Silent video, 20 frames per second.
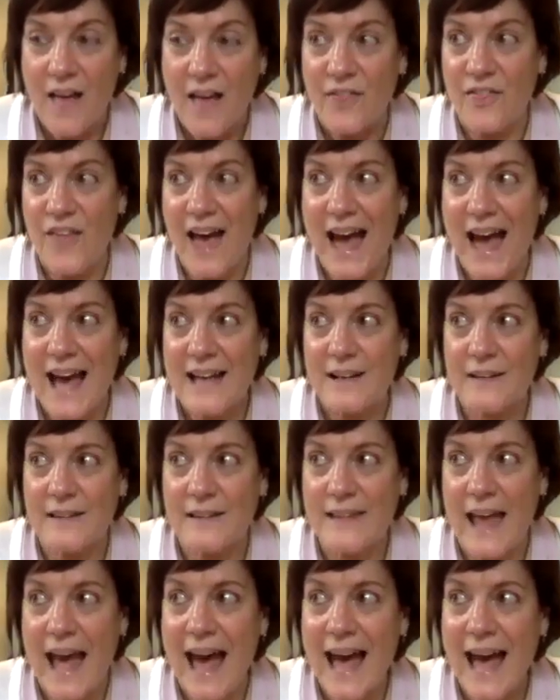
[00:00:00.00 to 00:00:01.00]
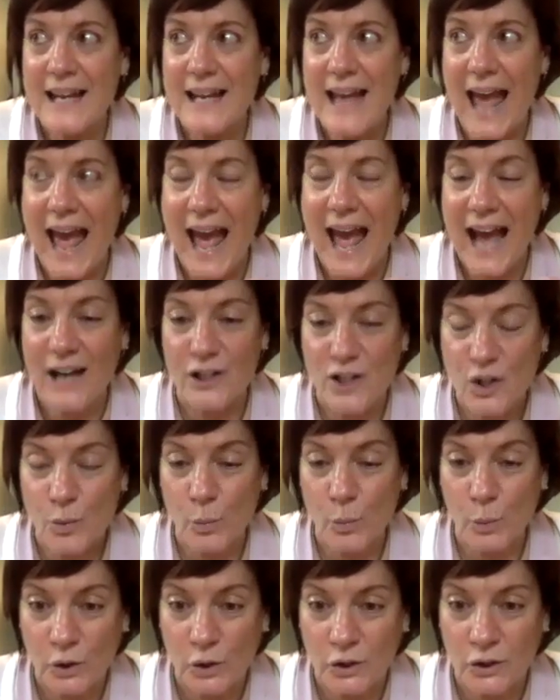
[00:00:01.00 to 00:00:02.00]
that
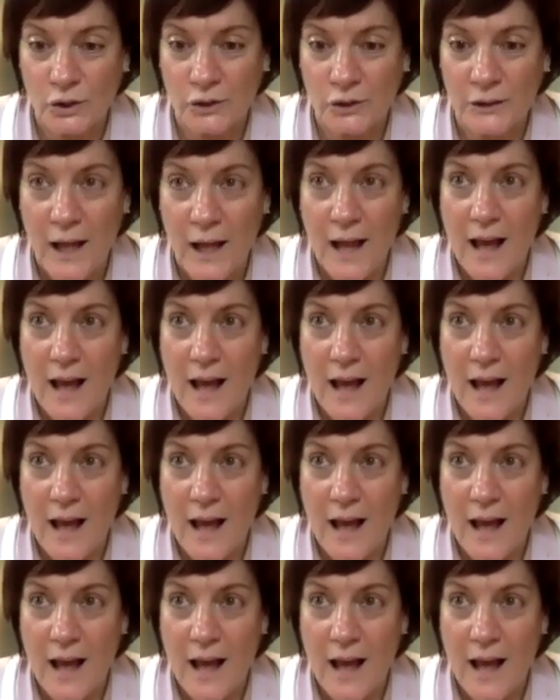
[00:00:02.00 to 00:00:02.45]
actual